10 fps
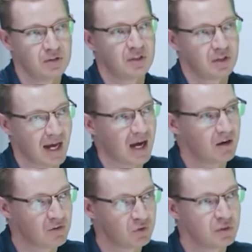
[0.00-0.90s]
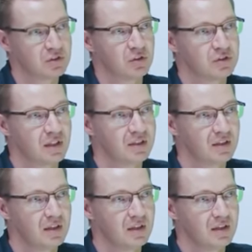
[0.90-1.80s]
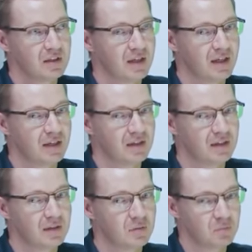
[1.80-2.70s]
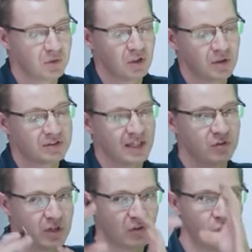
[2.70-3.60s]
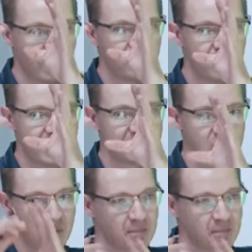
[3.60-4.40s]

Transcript: You can hire influencers and, you know, if you don't have one face,